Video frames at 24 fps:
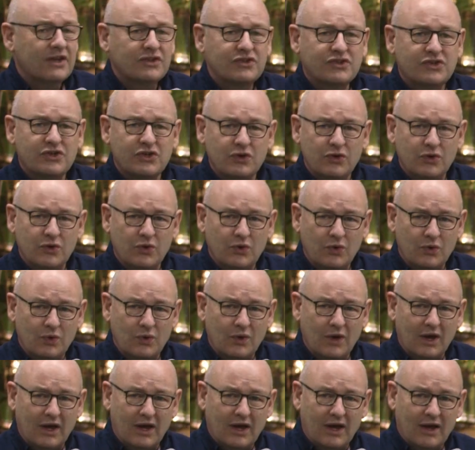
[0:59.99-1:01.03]

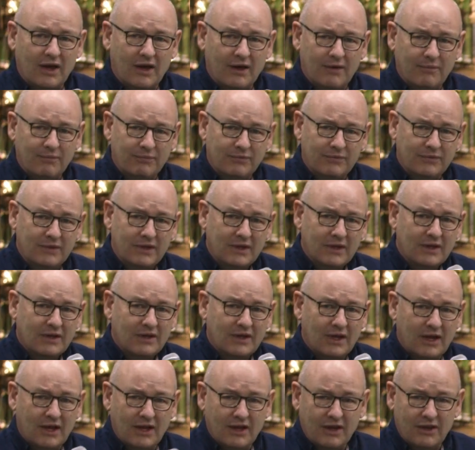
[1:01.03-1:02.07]
to
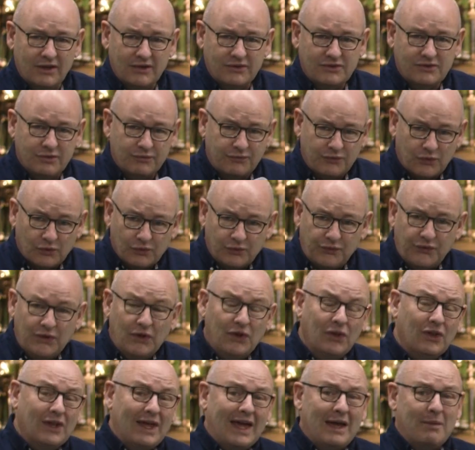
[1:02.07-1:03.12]

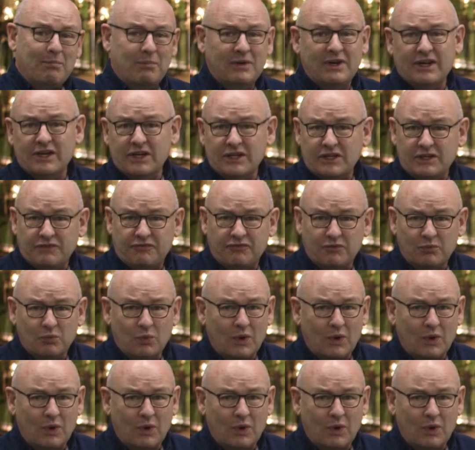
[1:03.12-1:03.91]
fulfill that, but in a different